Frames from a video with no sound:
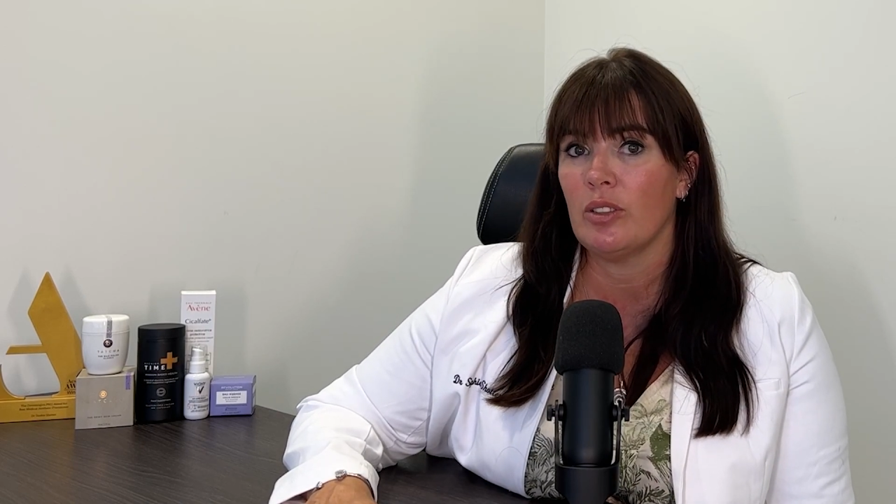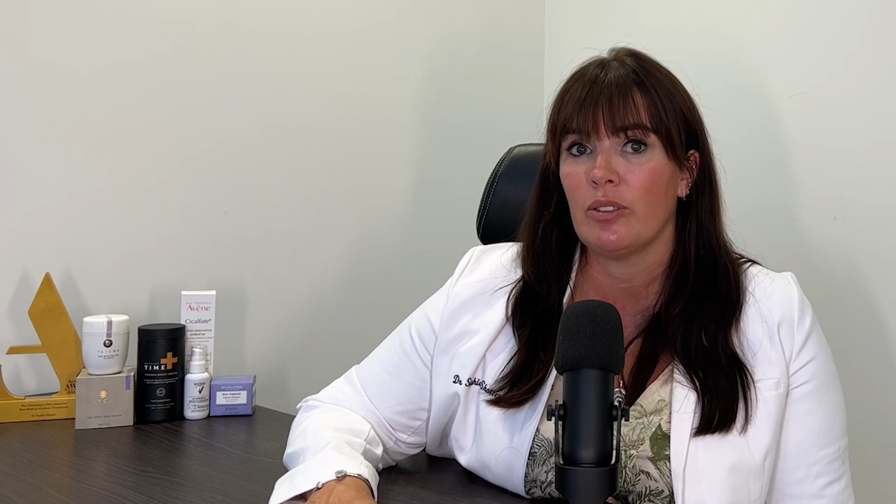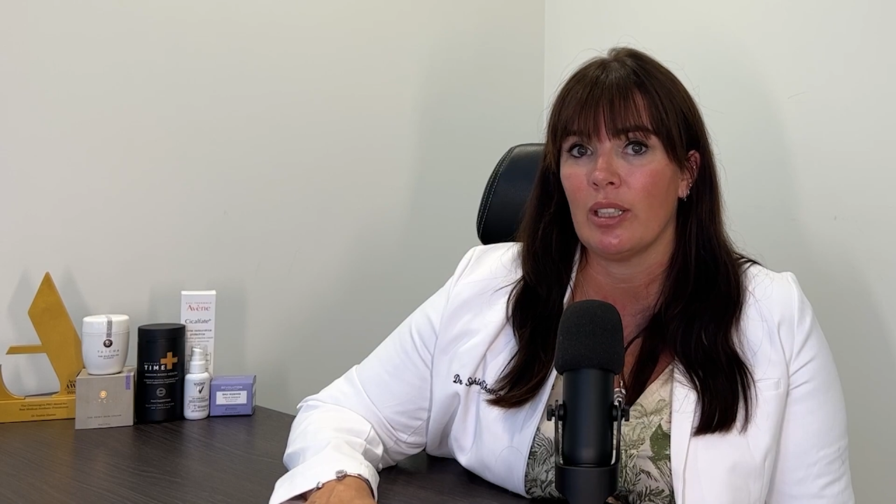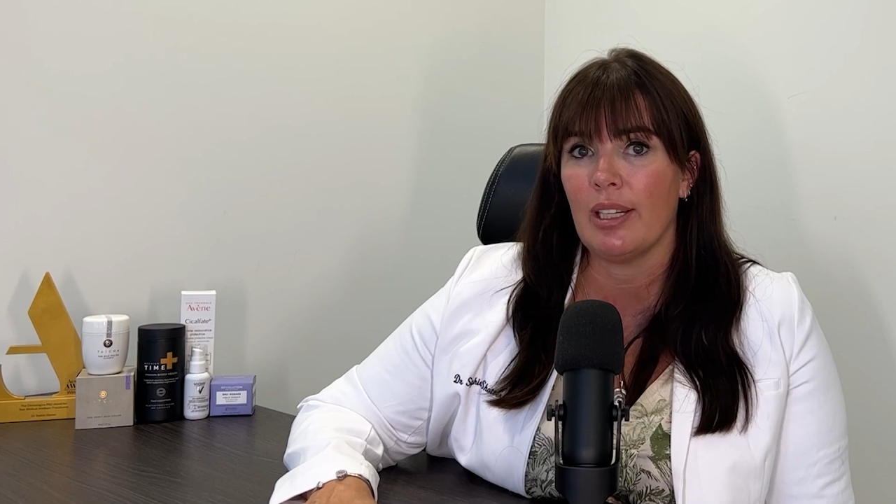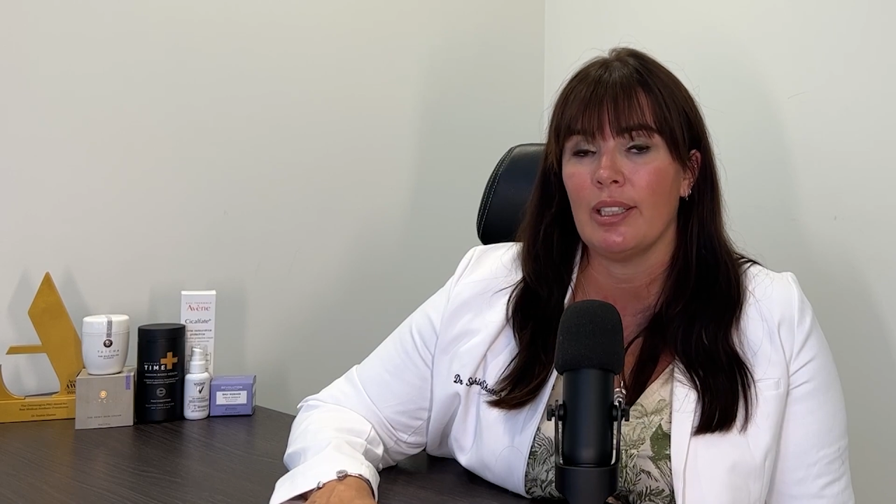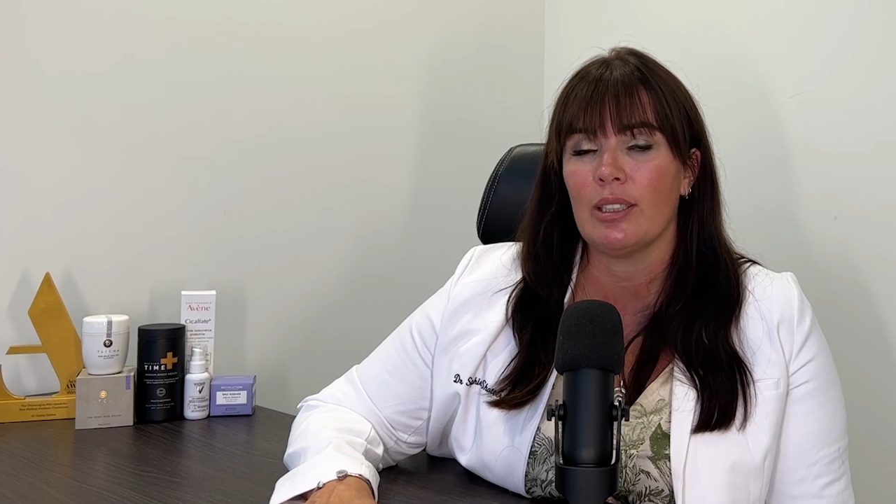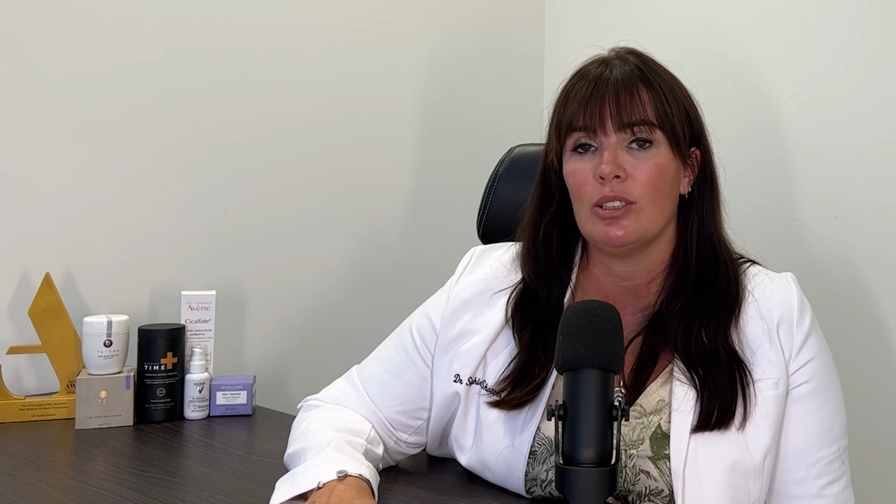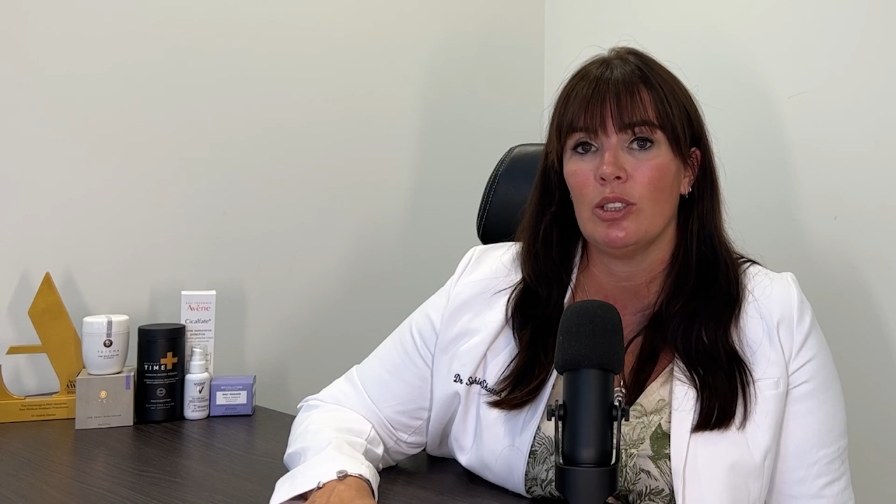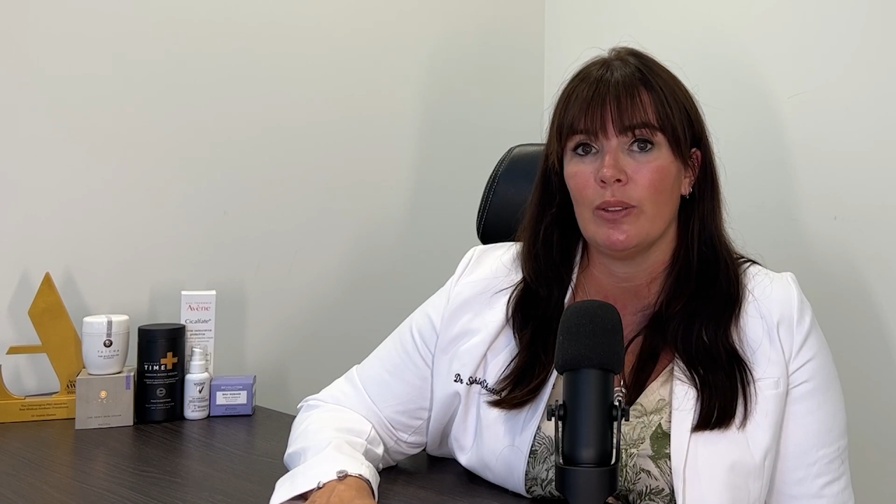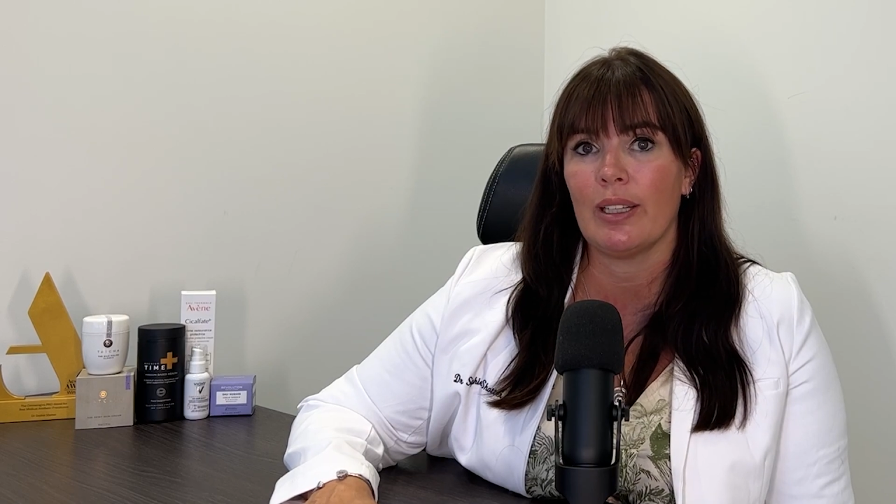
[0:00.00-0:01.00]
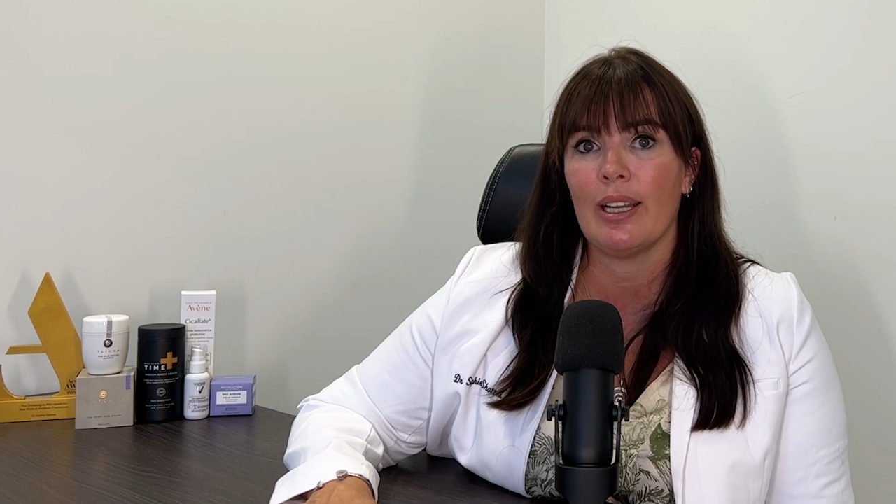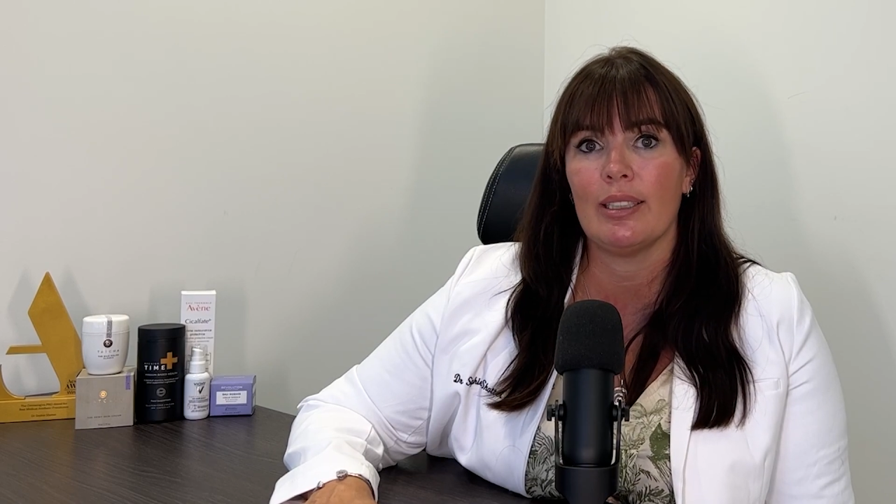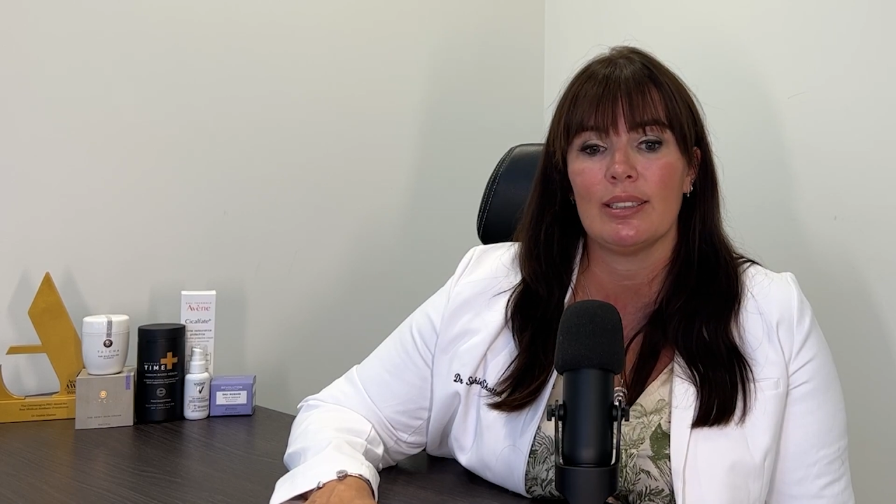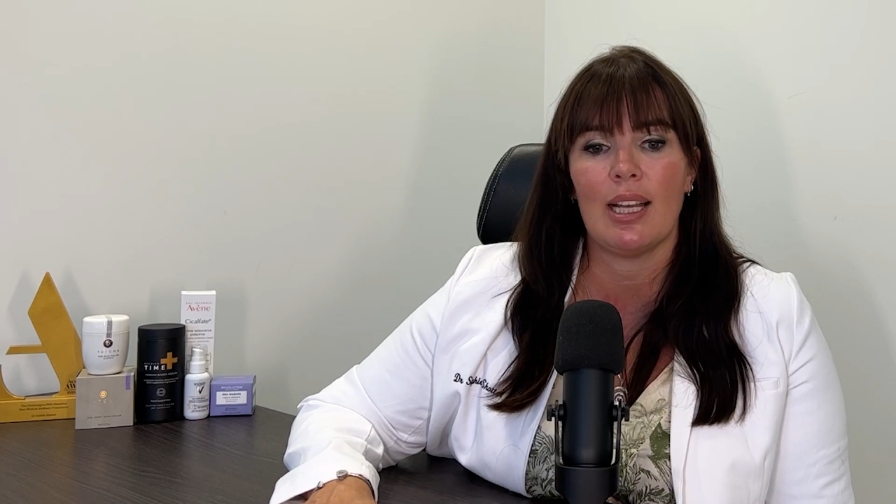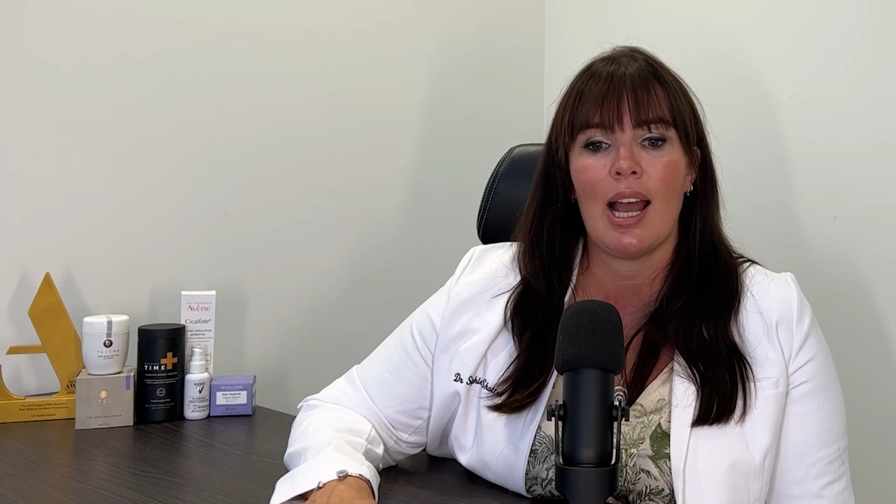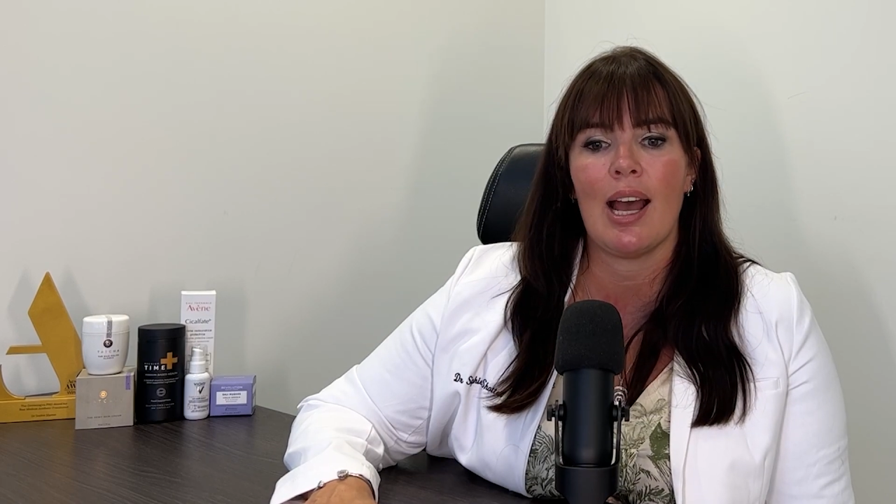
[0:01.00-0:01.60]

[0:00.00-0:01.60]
different clinics doing it